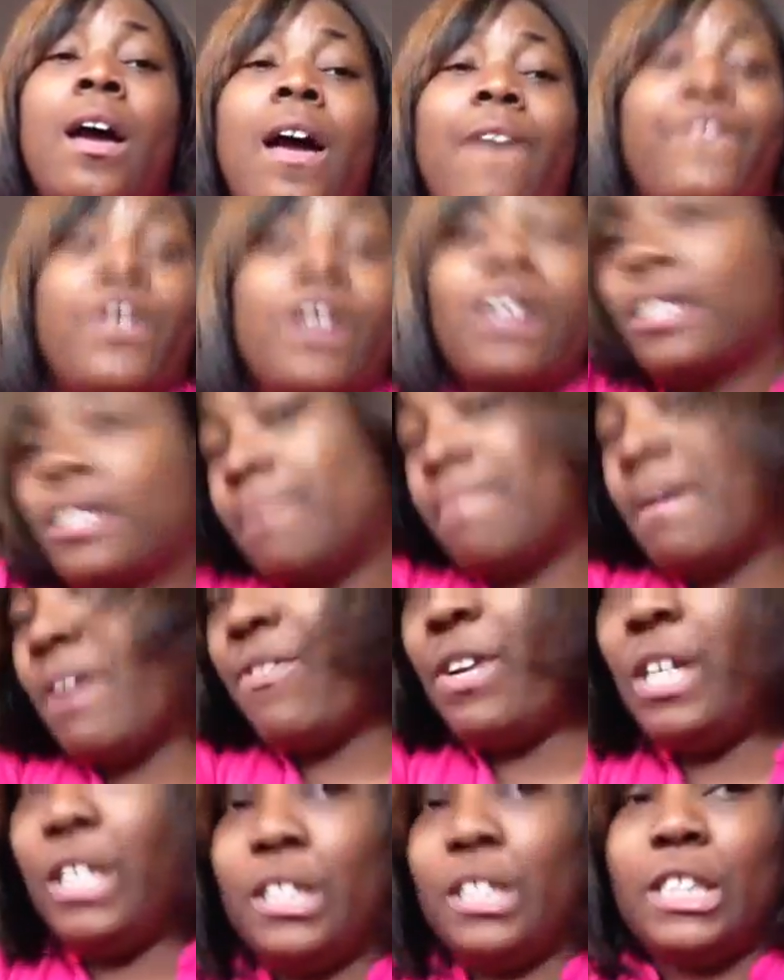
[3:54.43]
I've already done my
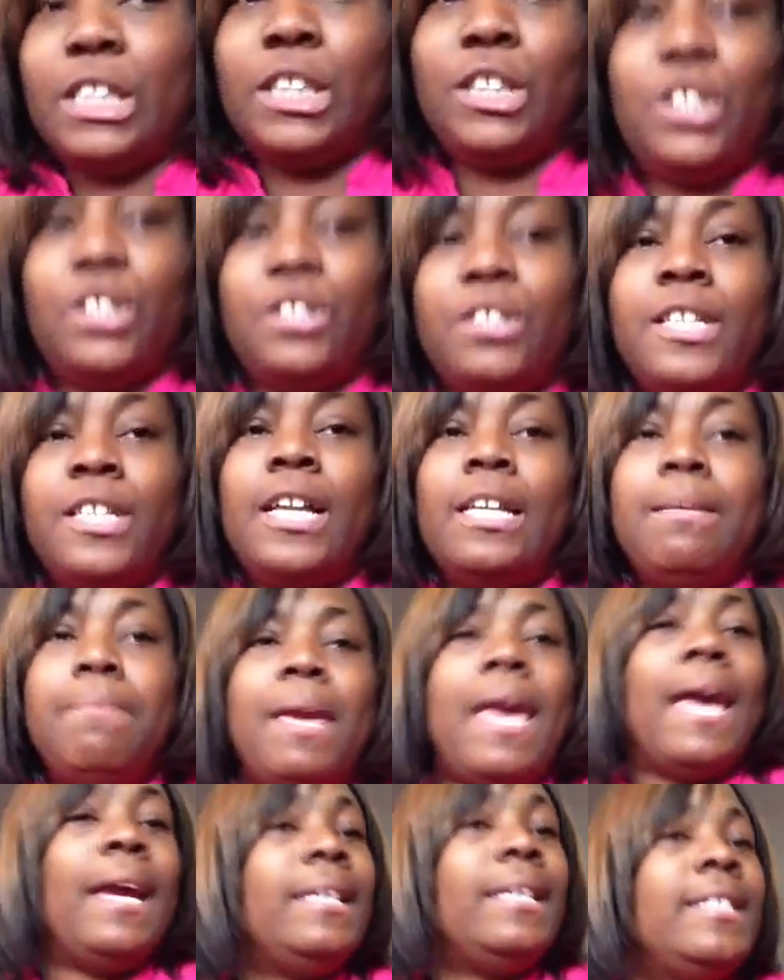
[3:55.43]
research. They're telling me
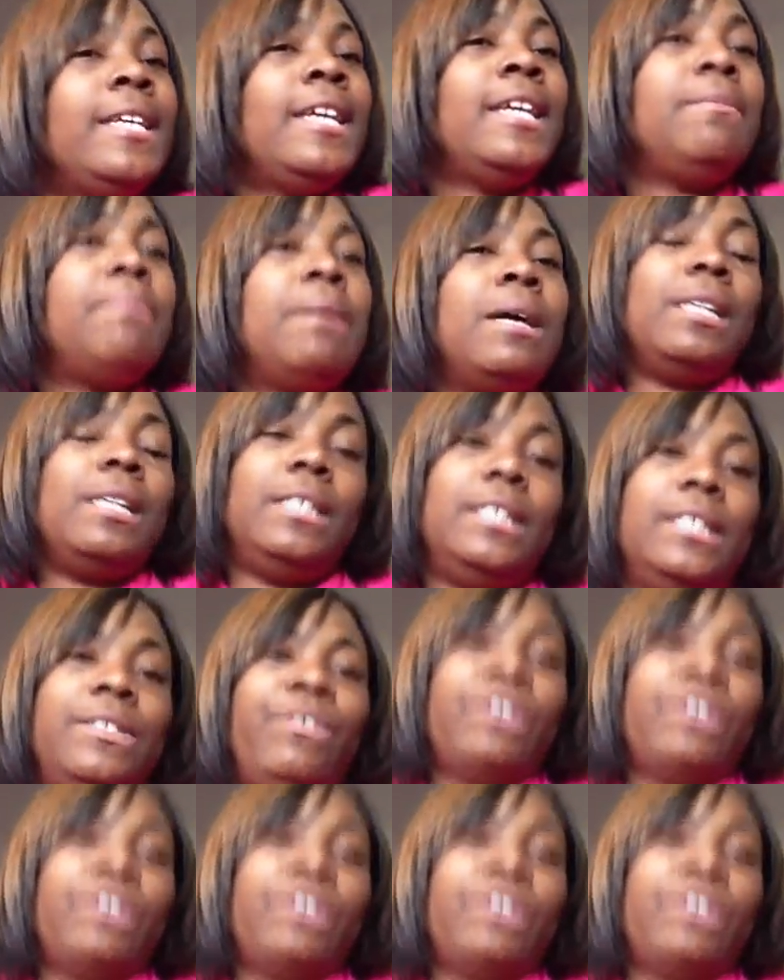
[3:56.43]
18 months.